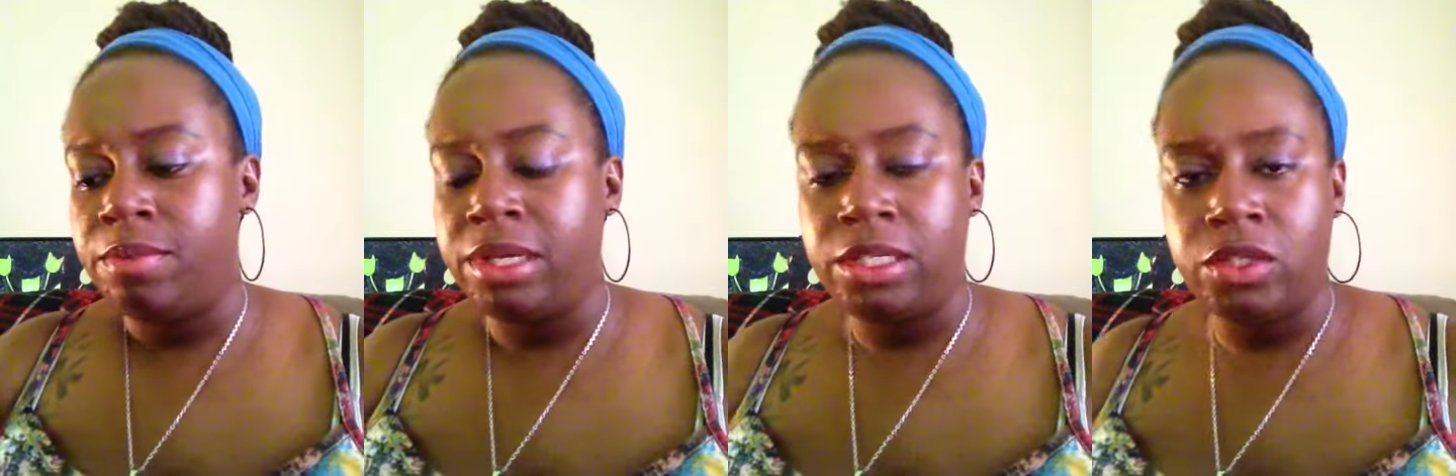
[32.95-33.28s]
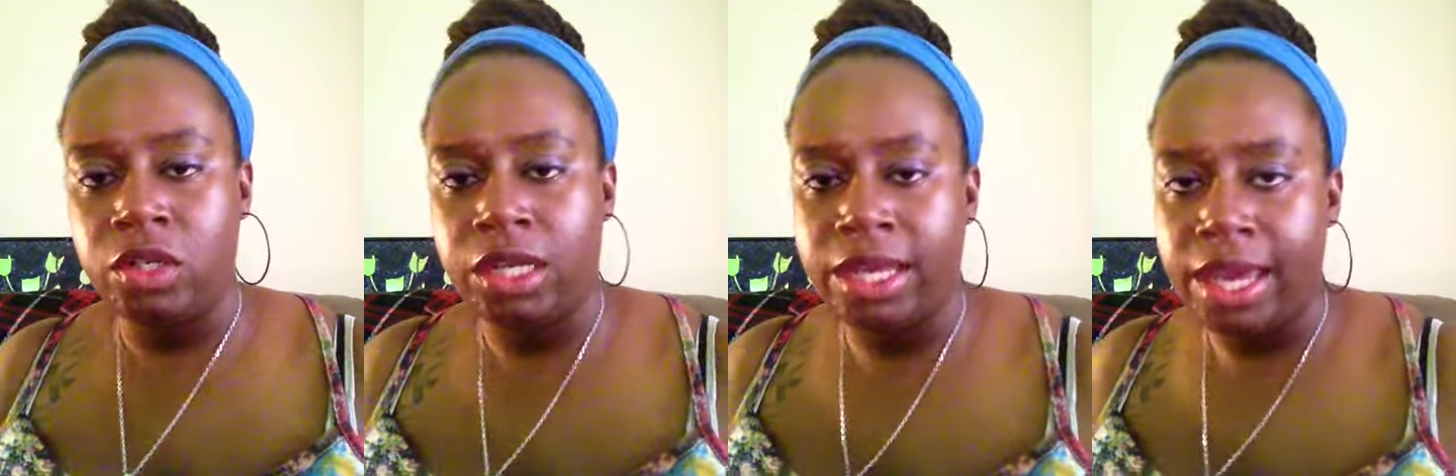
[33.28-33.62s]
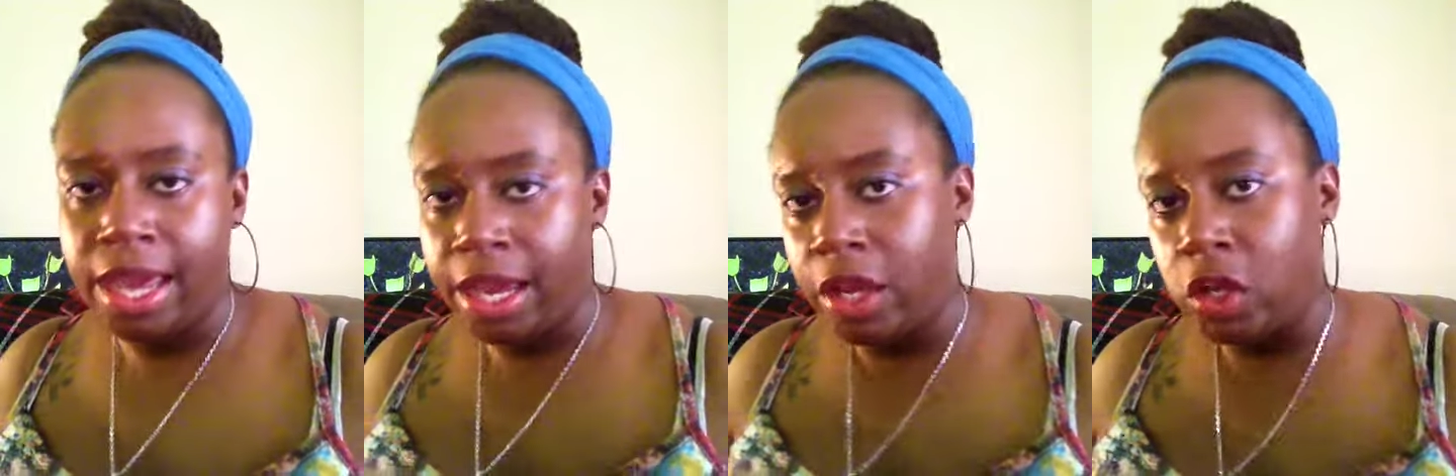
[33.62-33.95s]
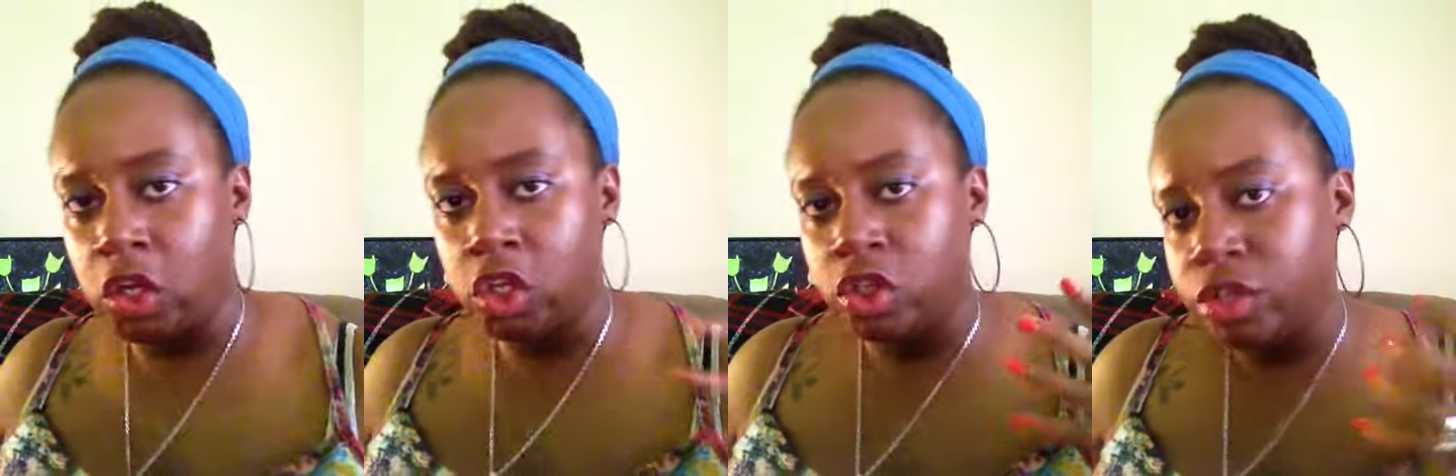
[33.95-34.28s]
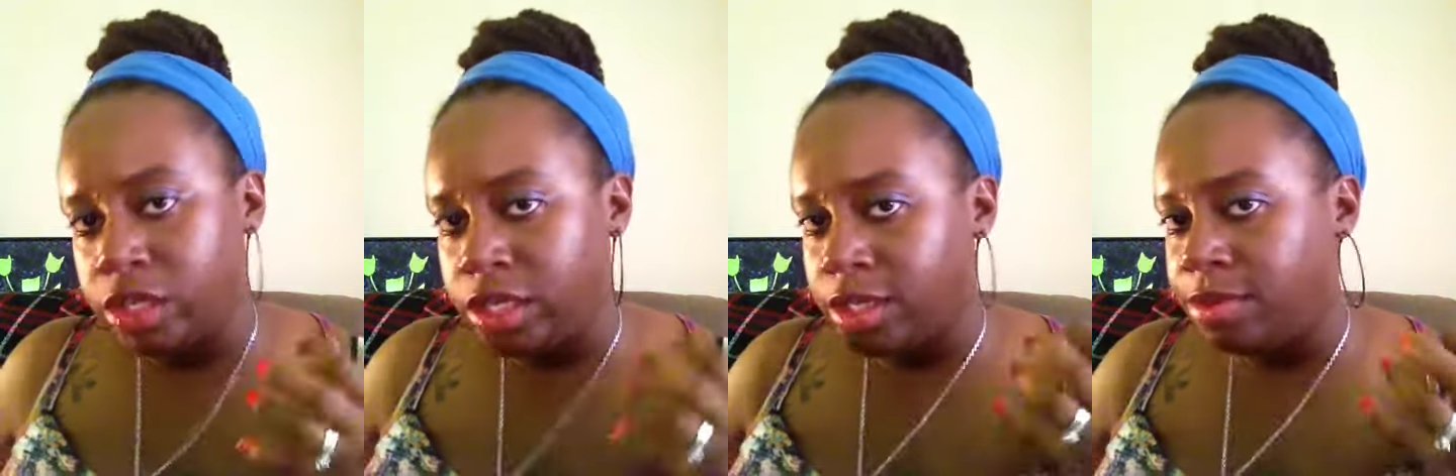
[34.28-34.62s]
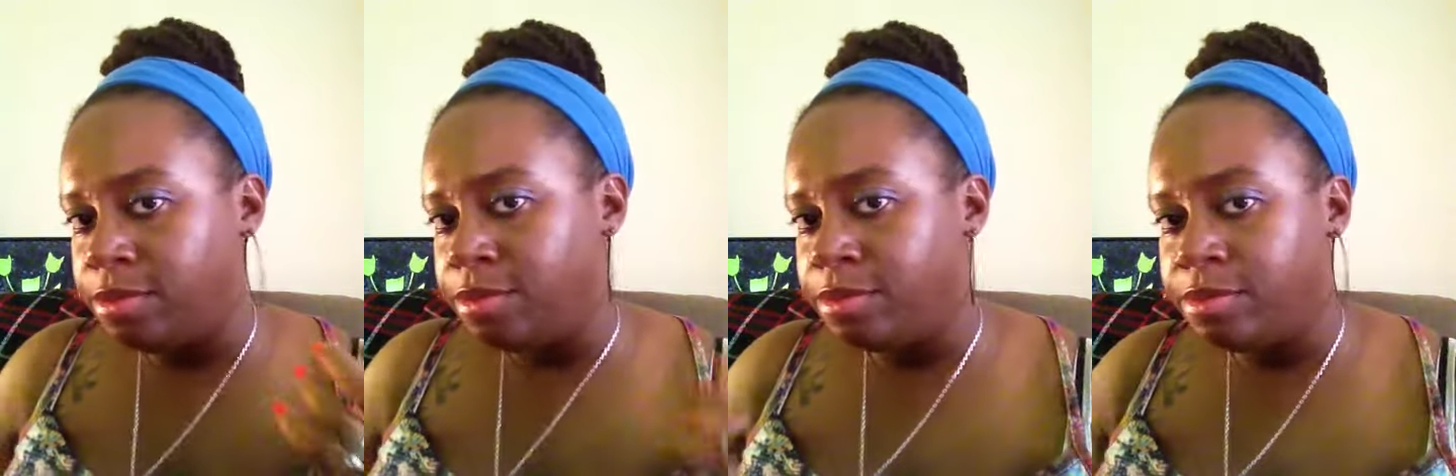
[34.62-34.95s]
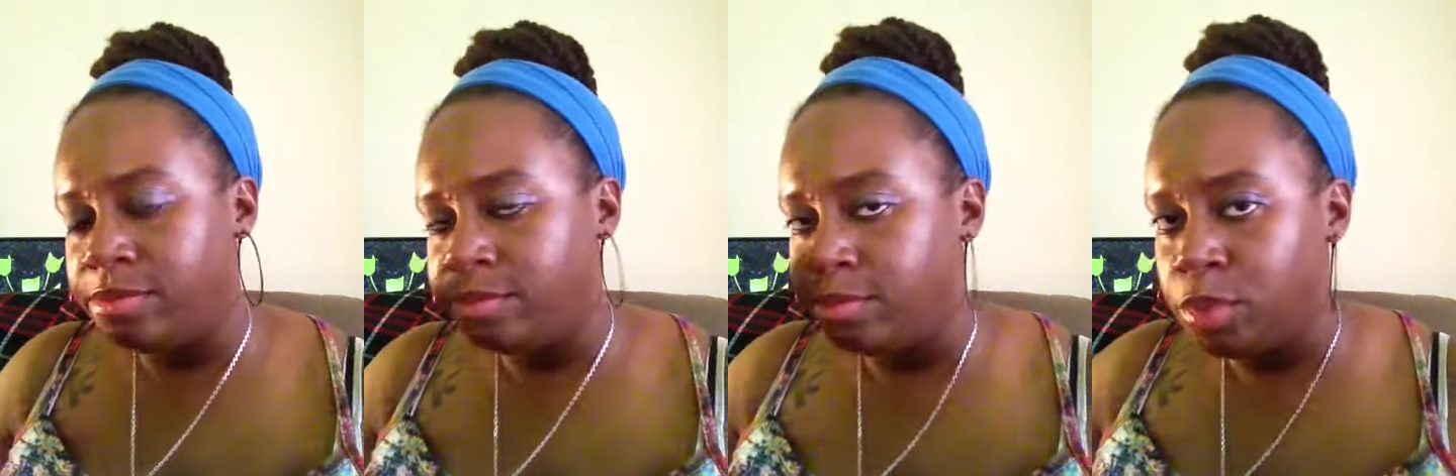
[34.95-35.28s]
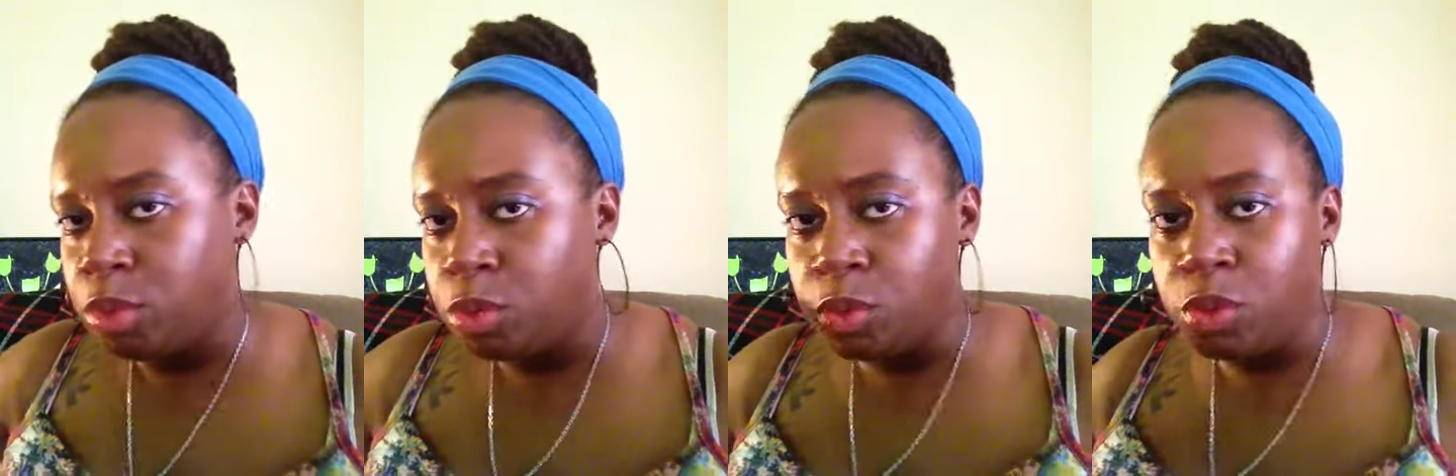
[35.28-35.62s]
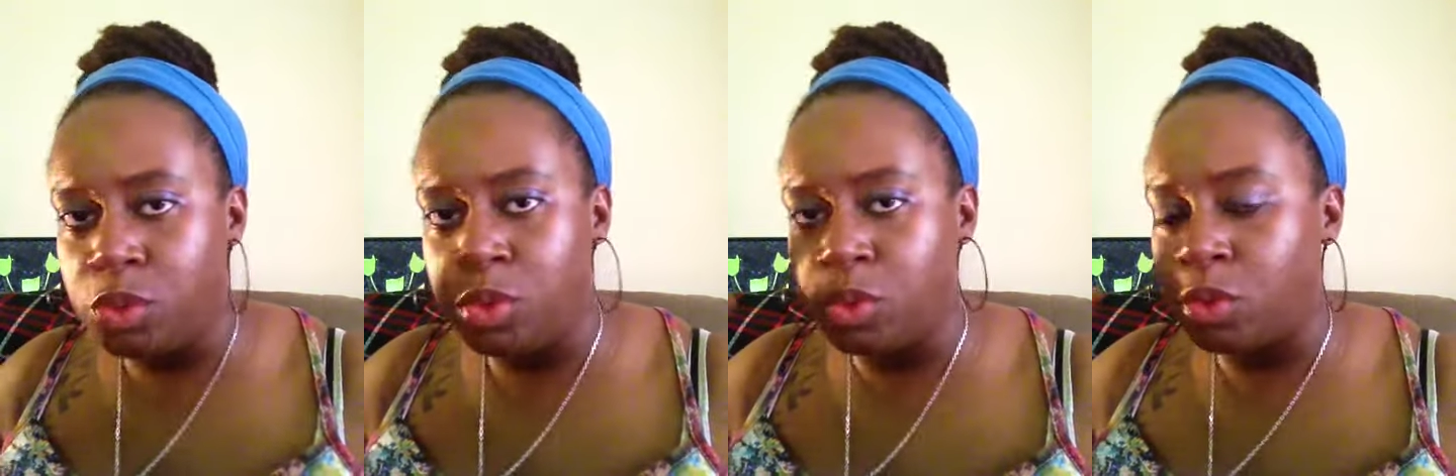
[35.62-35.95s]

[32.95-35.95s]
sort of like hair cream mousse,